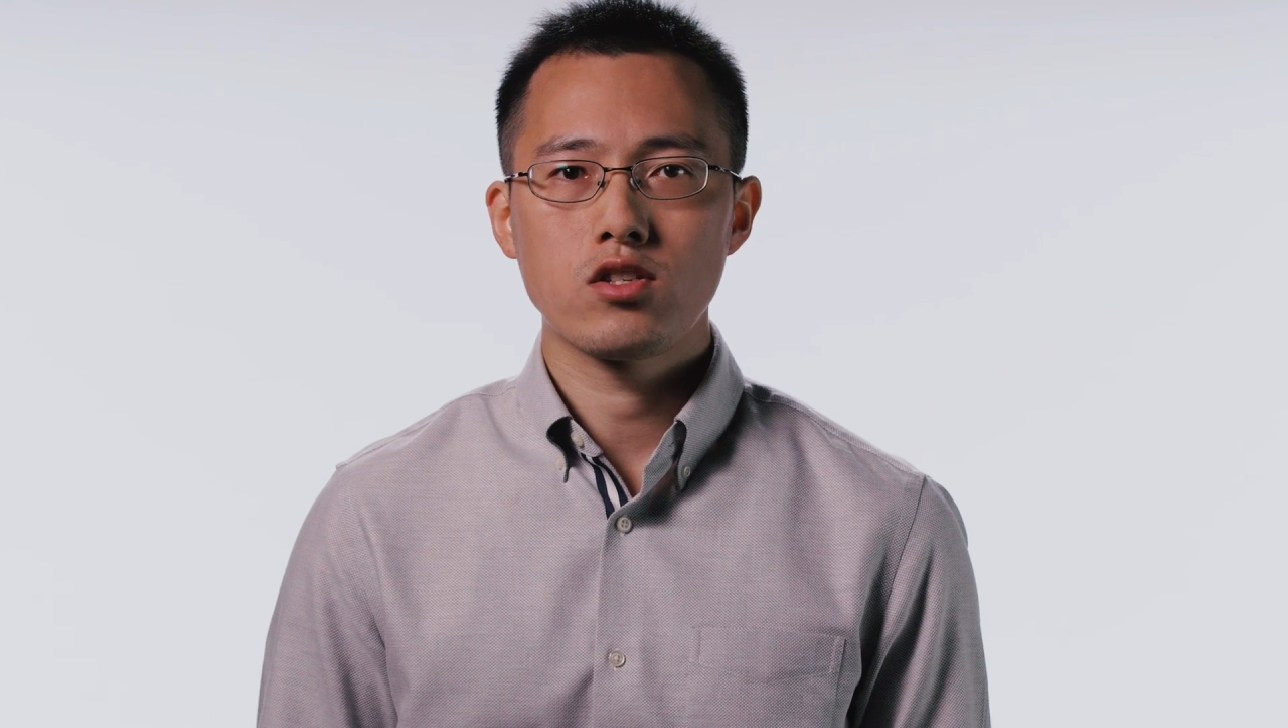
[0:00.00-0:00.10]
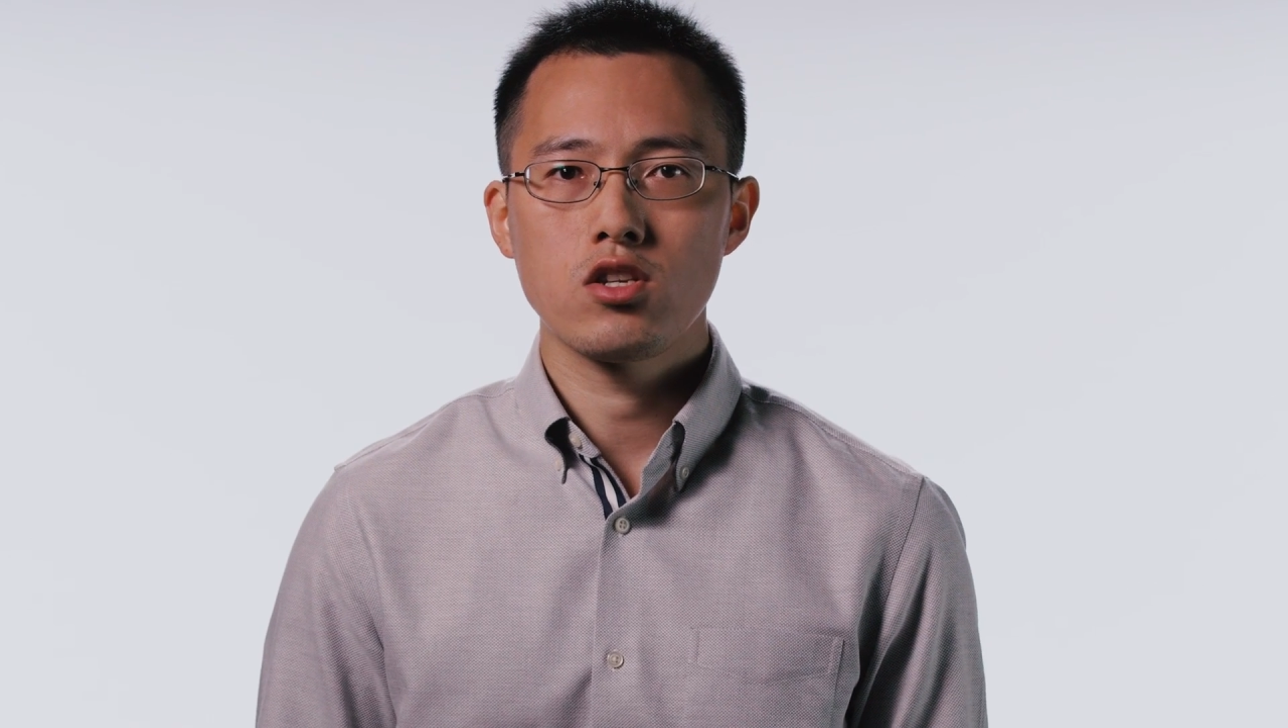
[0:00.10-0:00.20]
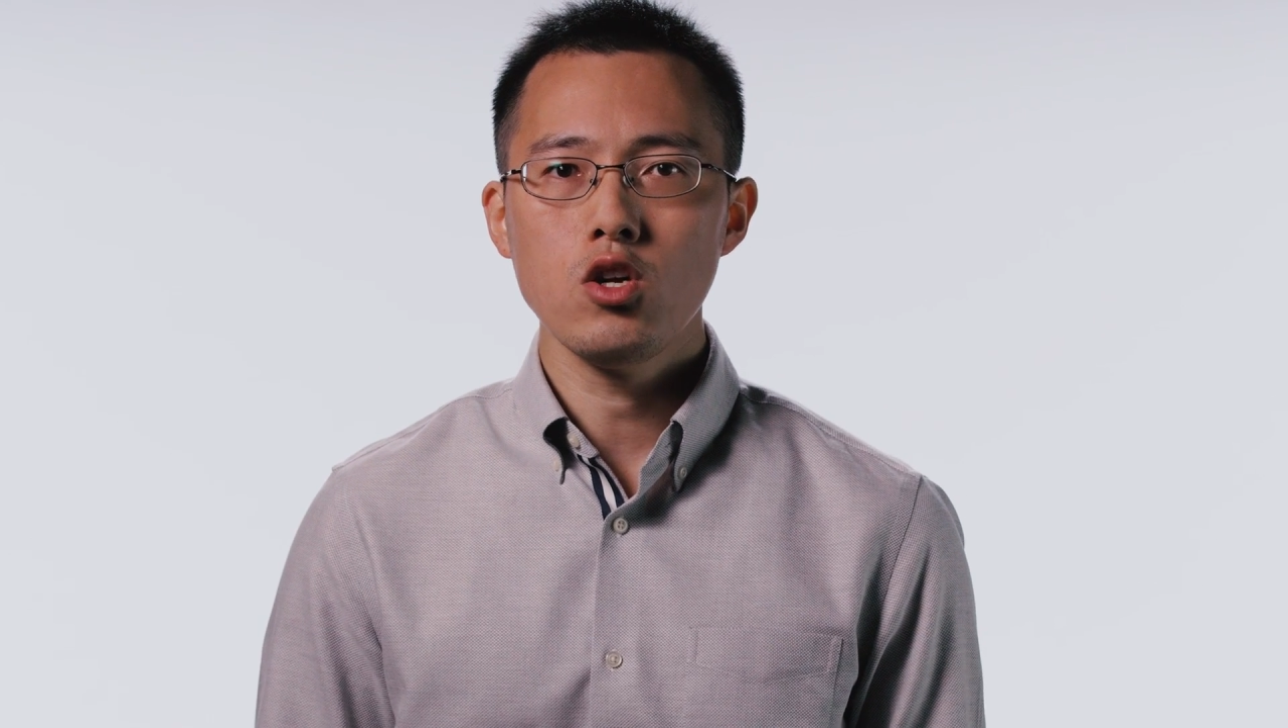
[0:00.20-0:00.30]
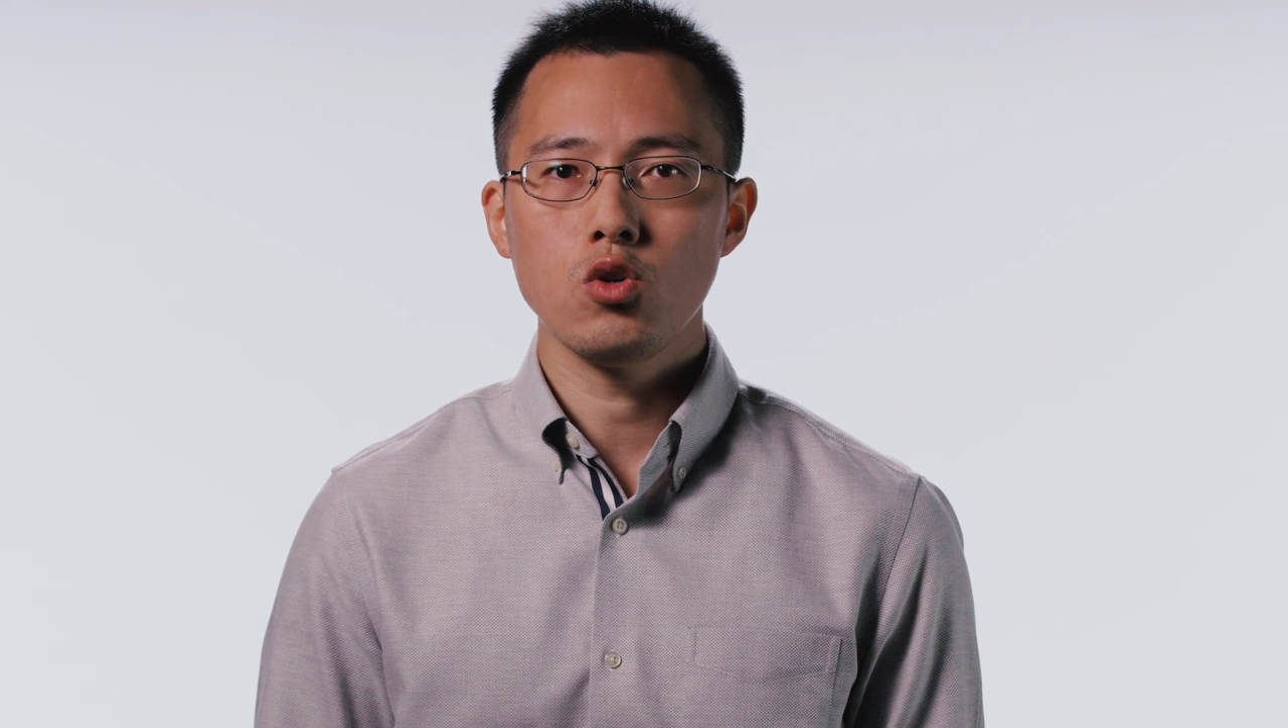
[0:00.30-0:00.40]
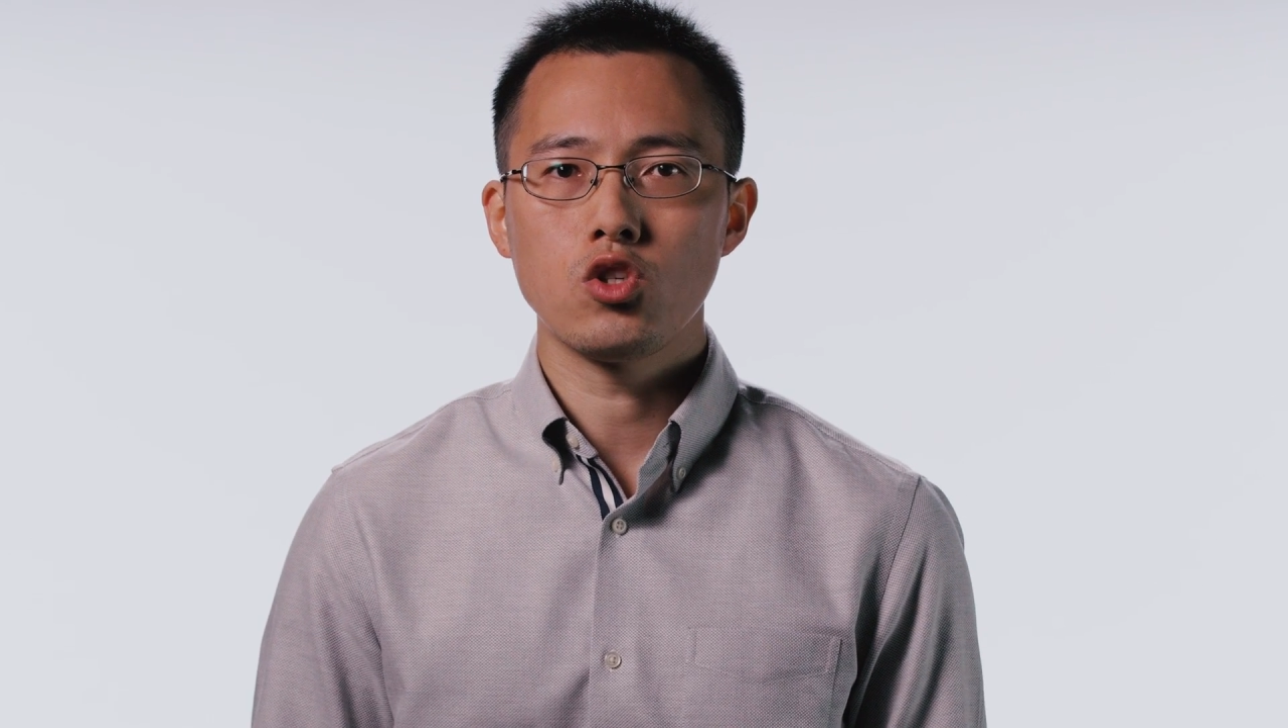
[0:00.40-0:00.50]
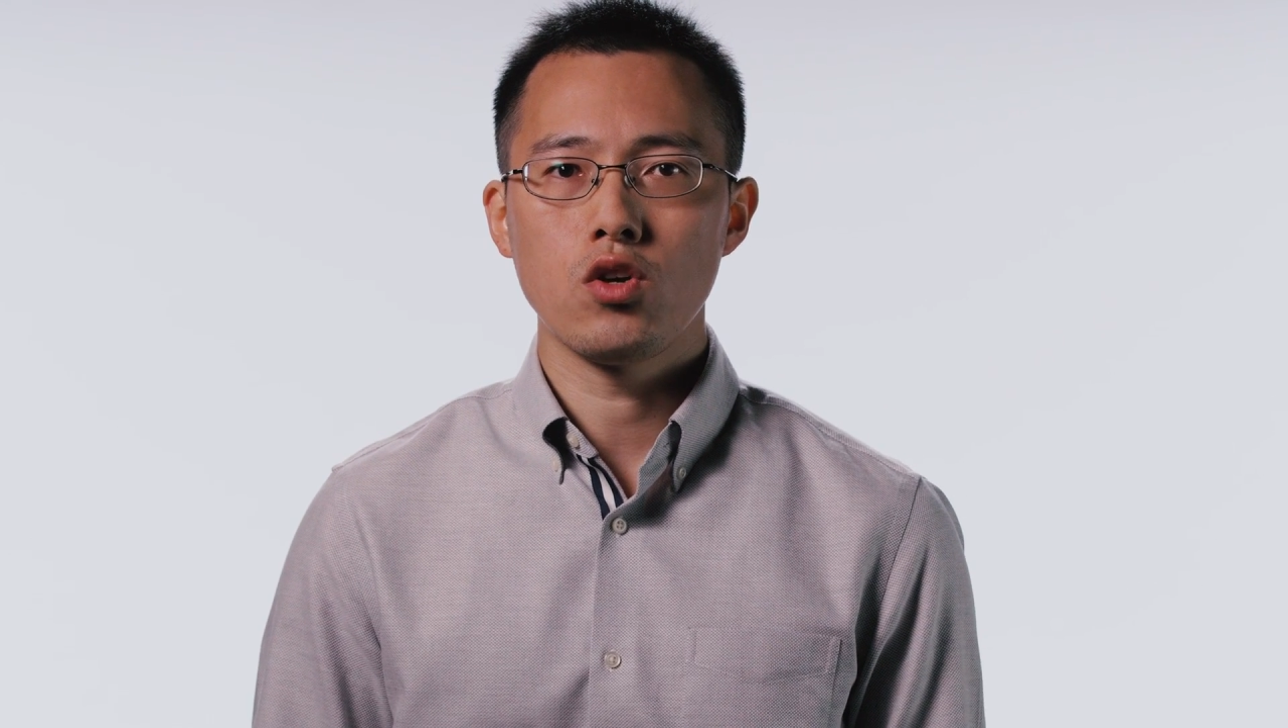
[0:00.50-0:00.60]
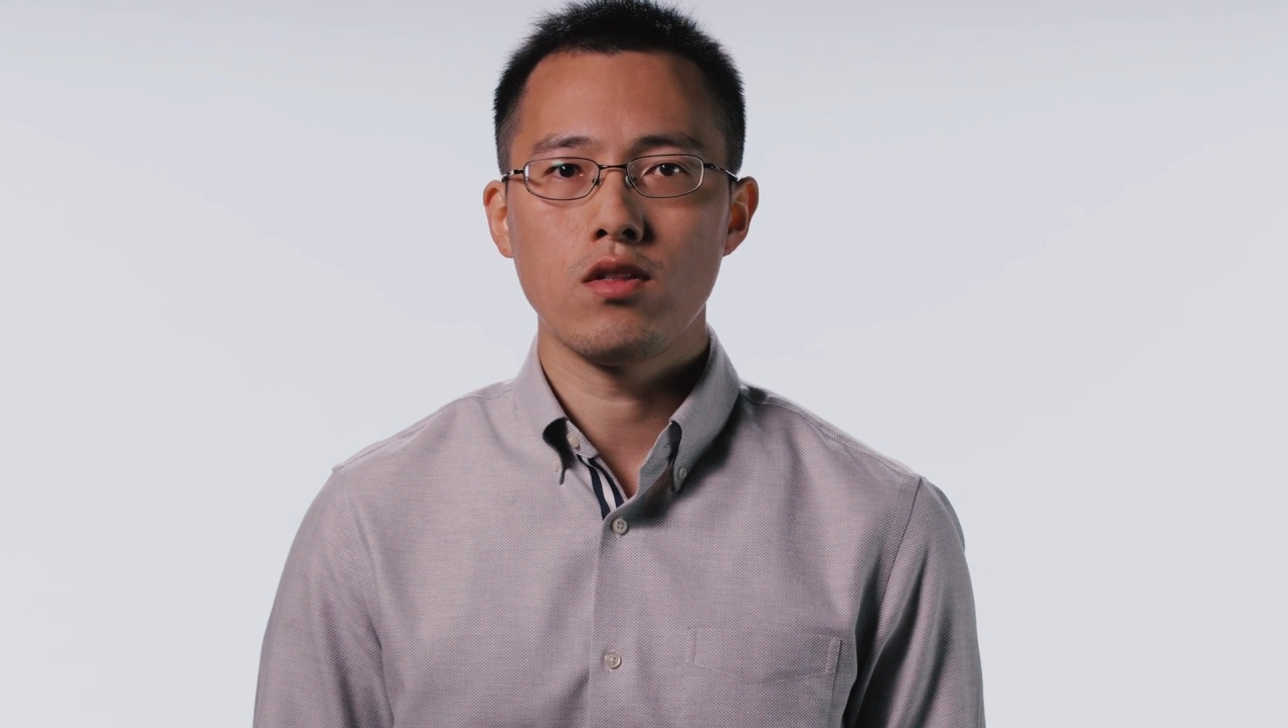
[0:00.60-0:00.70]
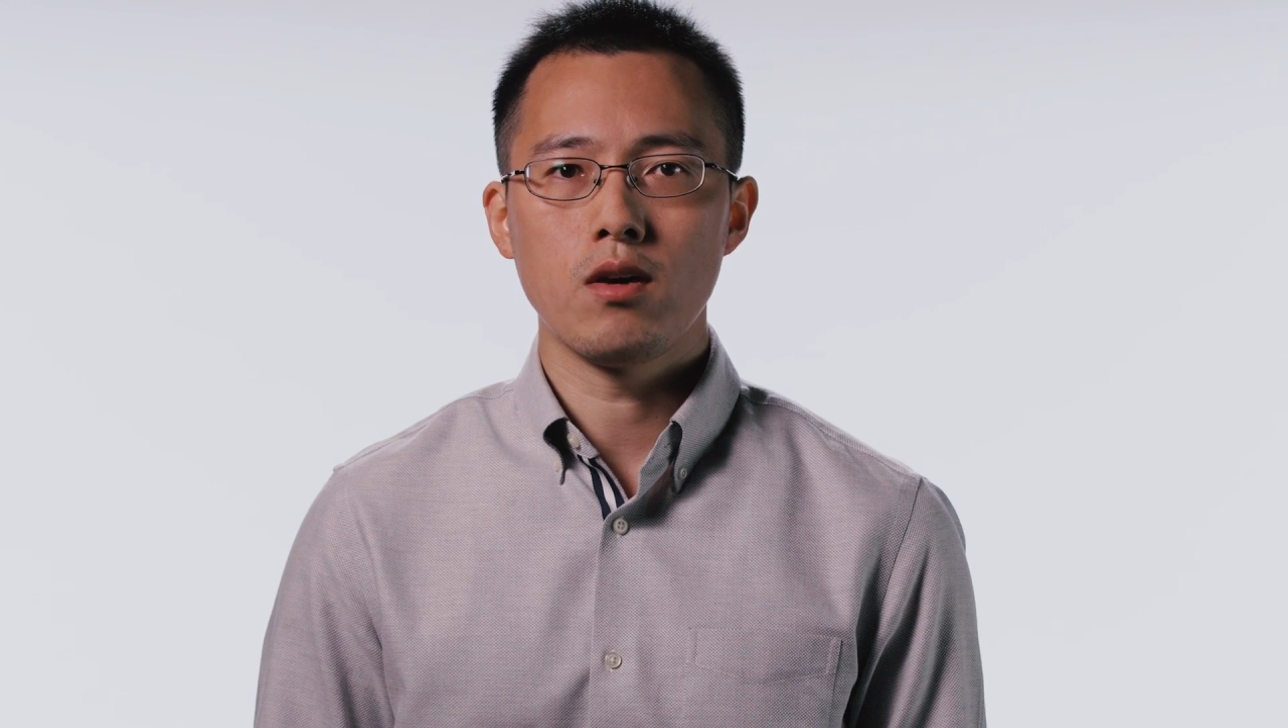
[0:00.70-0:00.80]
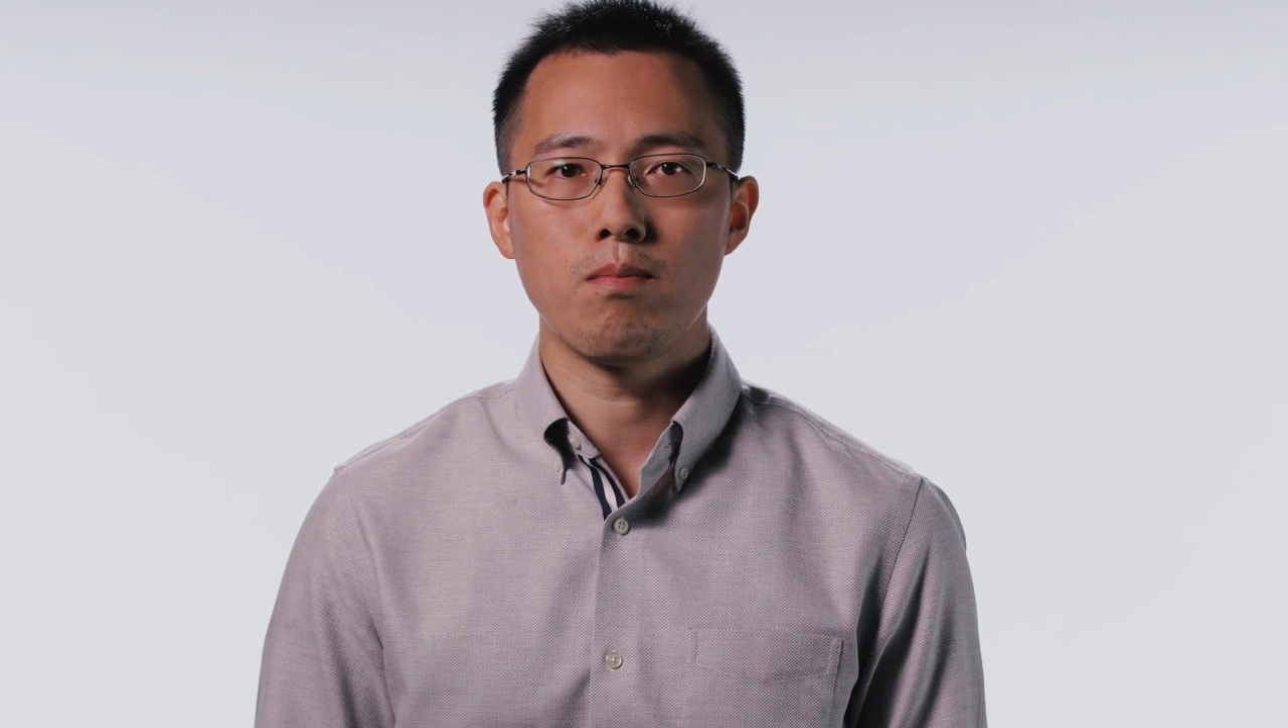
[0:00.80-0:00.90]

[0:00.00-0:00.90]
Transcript: still doing the